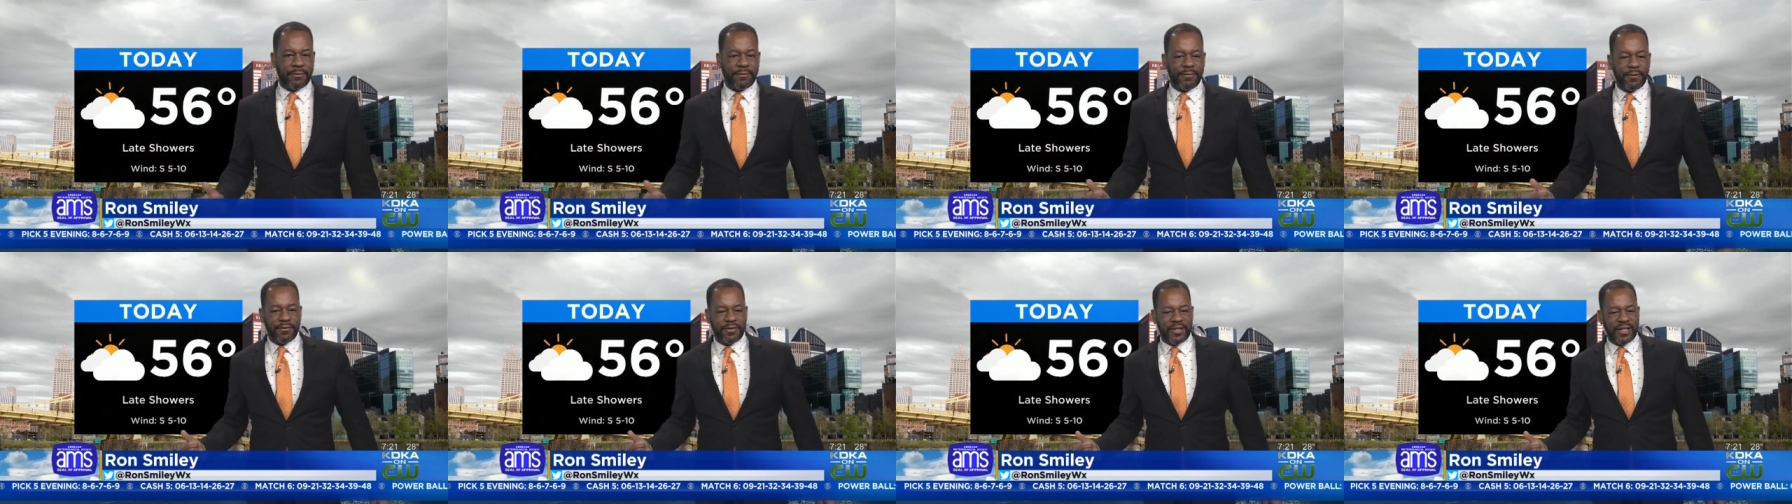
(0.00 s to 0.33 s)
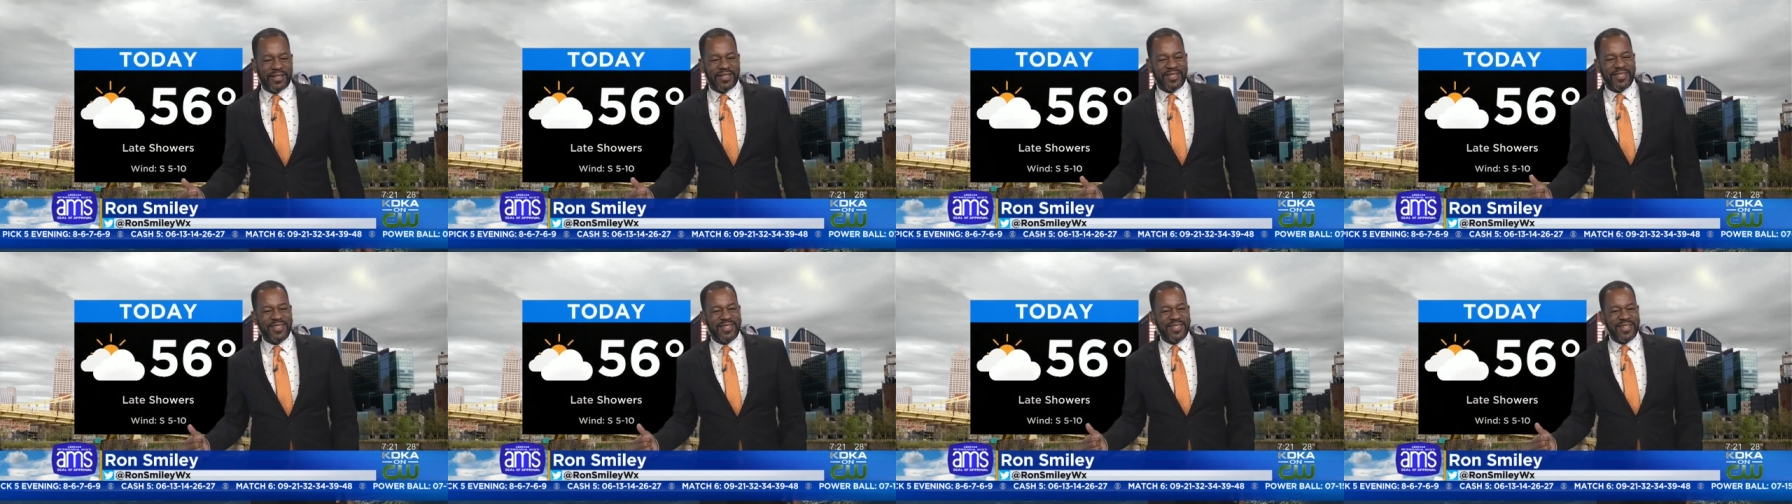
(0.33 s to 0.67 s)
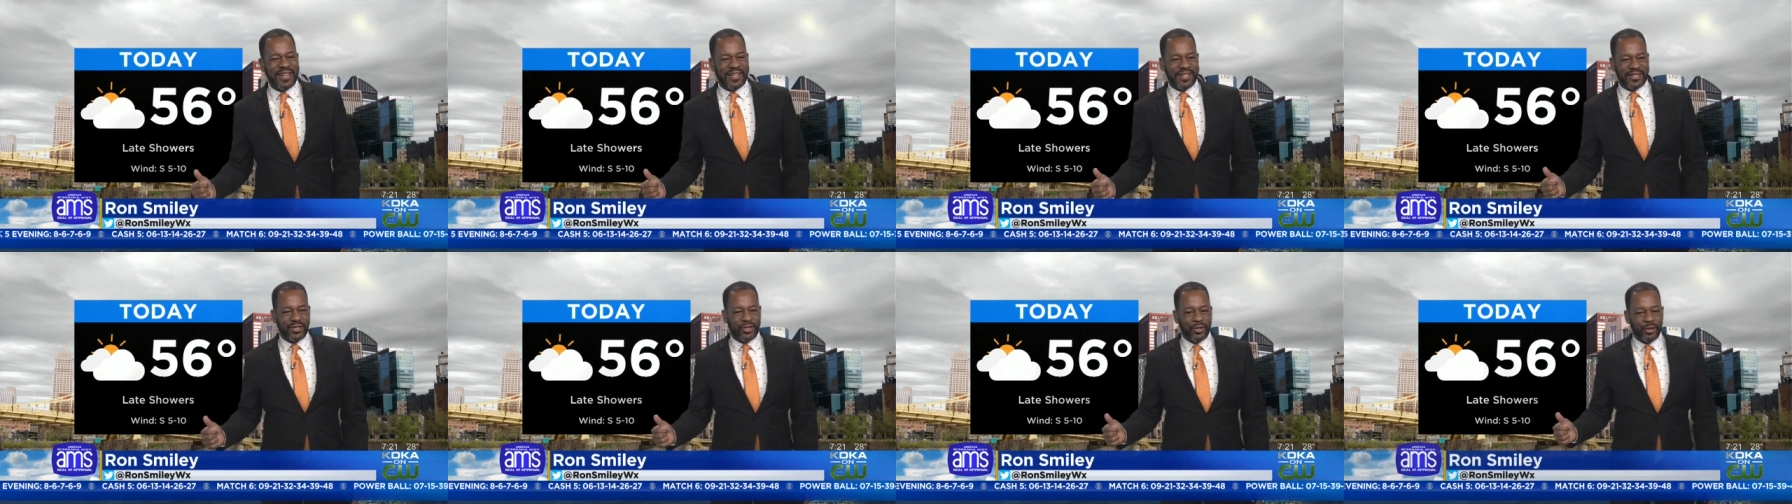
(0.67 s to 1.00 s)

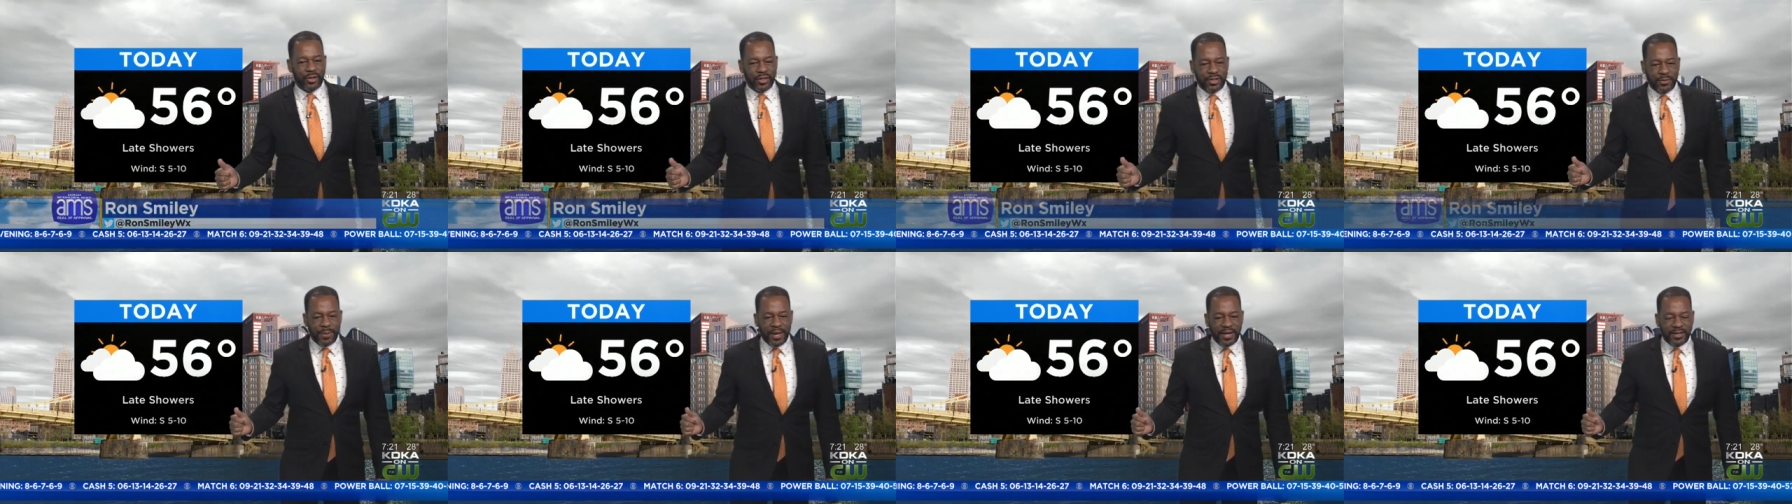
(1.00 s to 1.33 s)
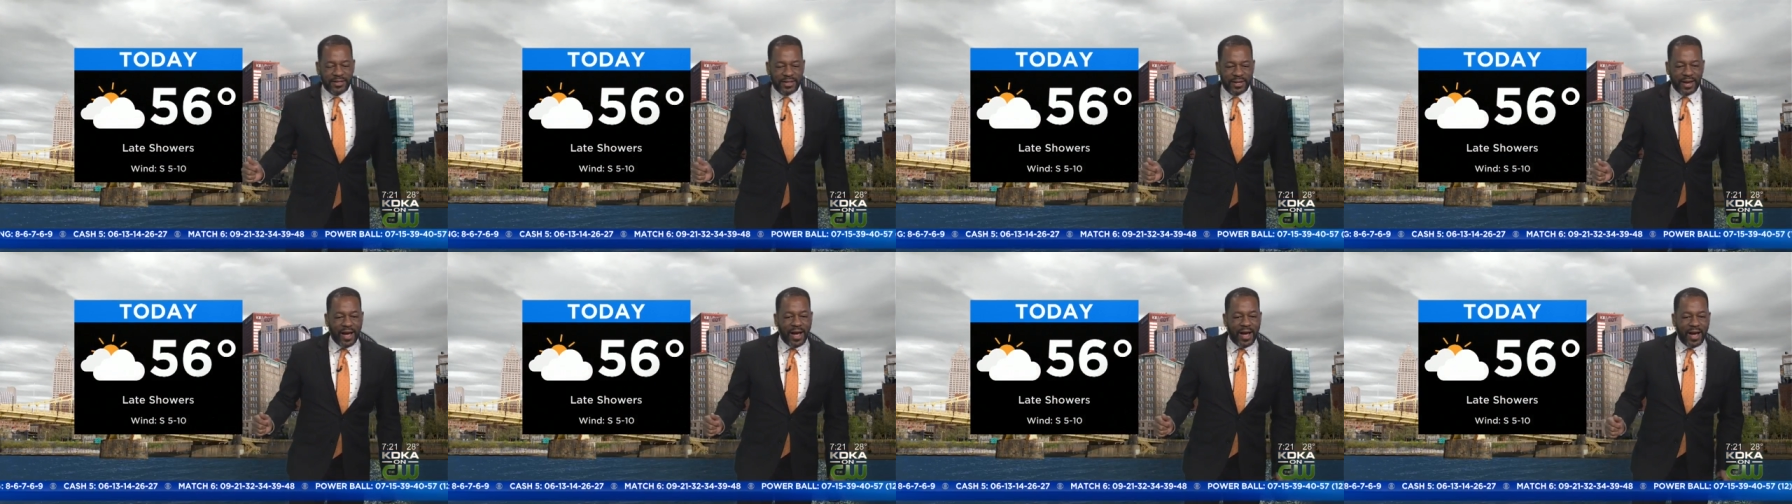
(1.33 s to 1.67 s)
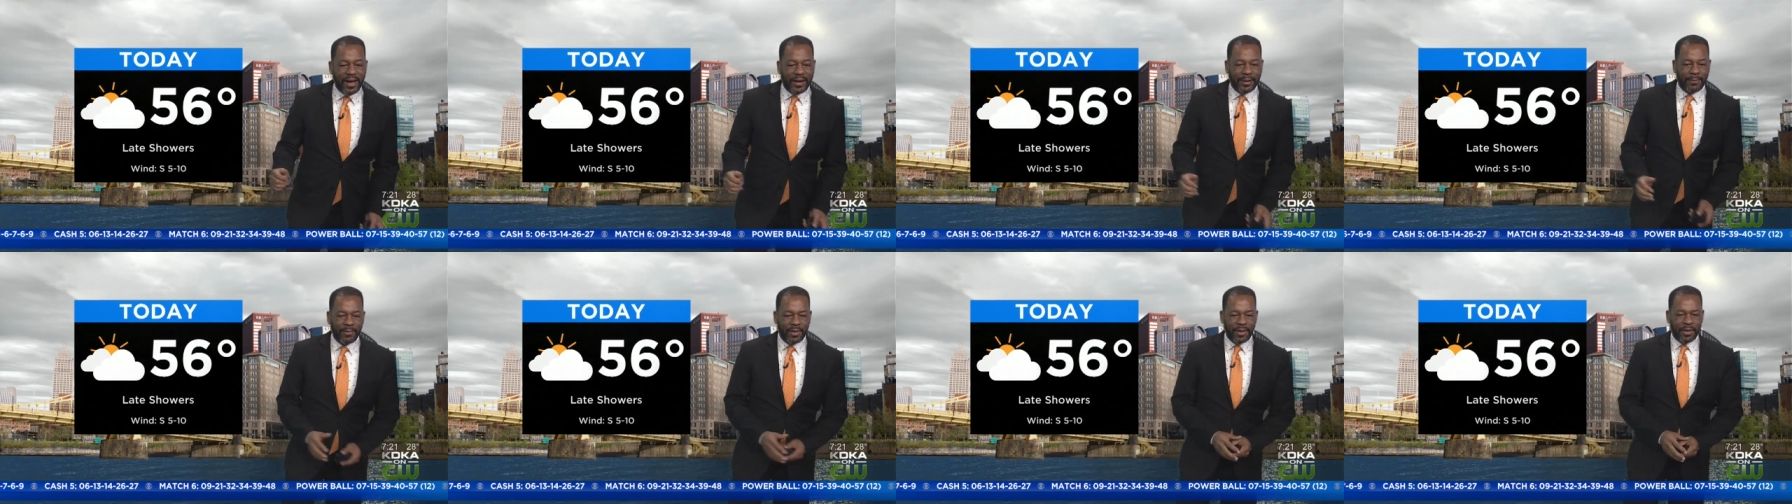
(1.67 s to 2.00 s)
56, your expected
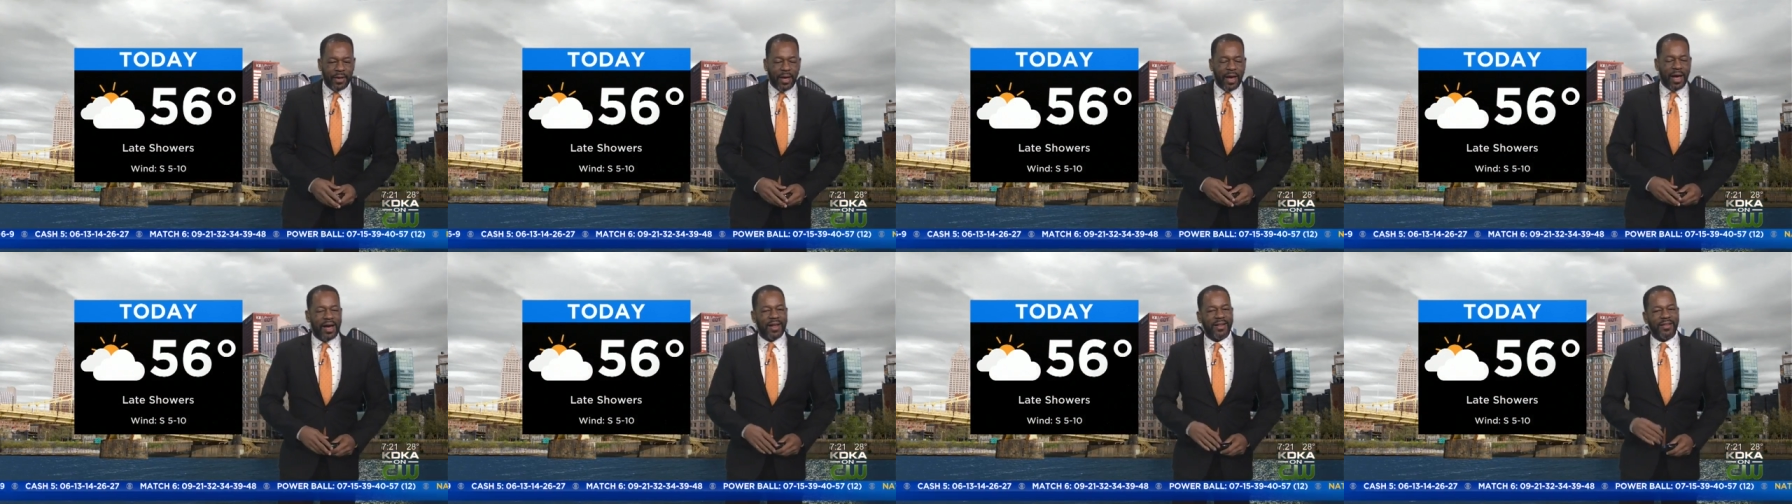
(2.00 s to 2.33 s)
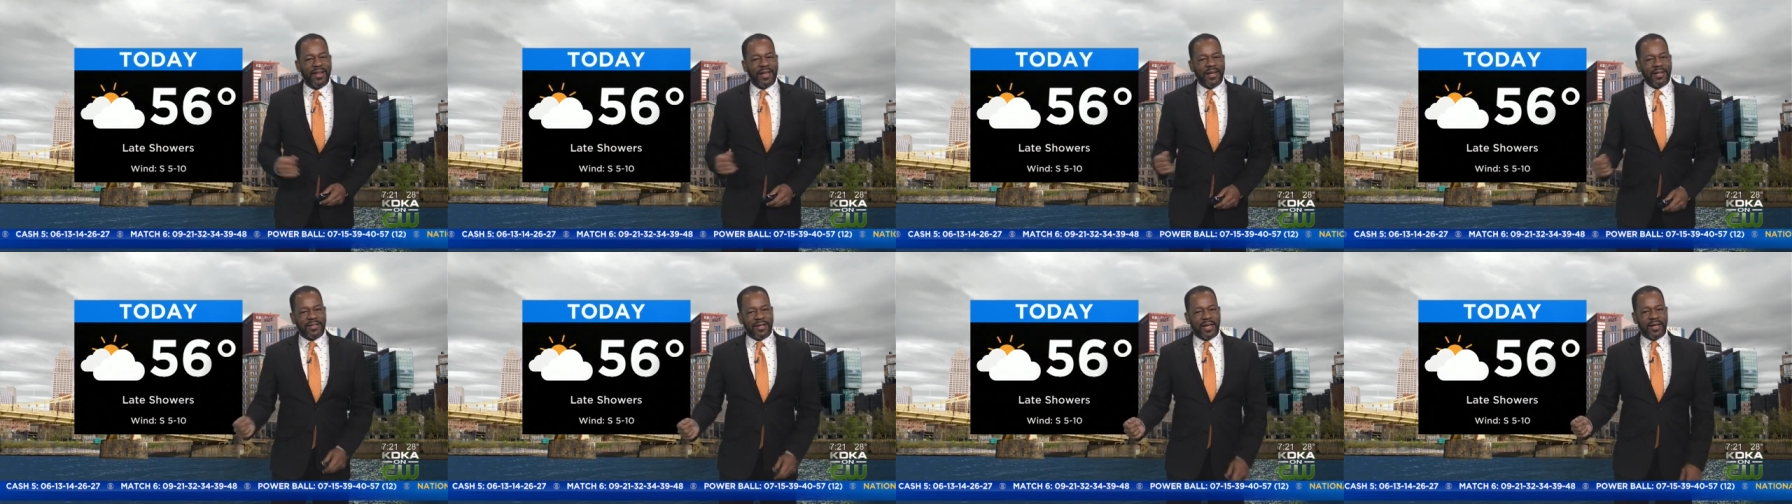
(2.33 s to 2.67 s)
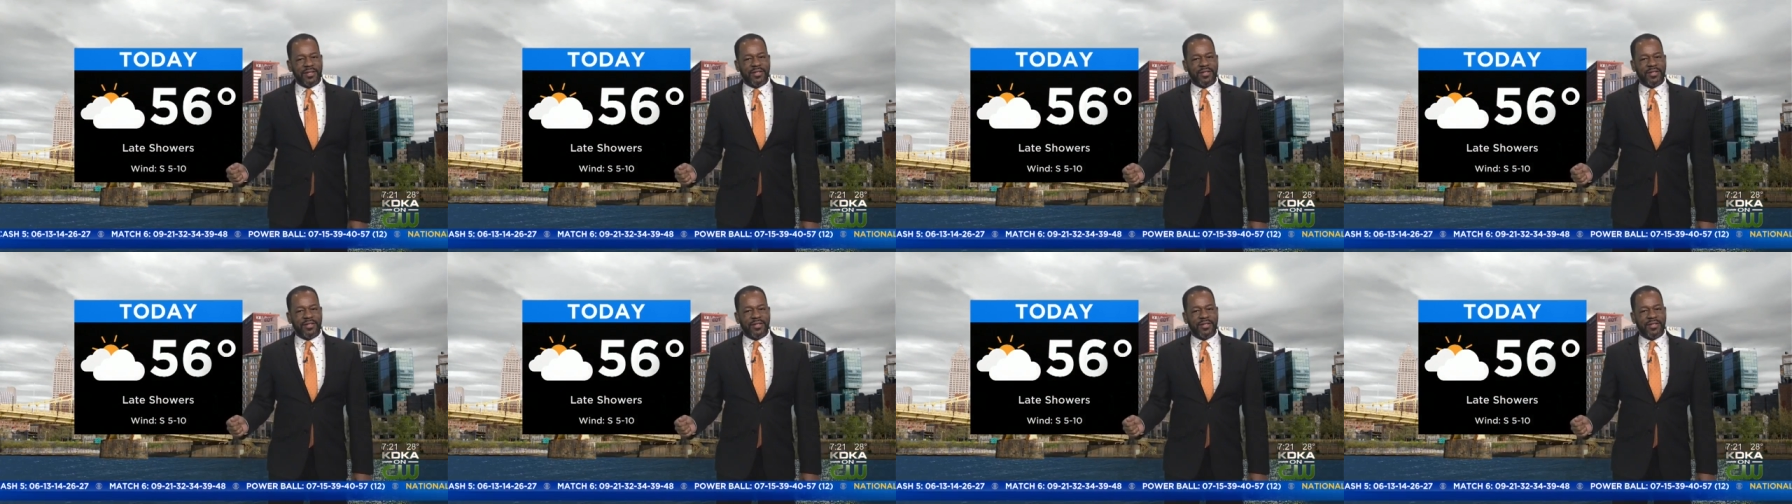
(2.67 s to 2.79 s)
high. Uh, late day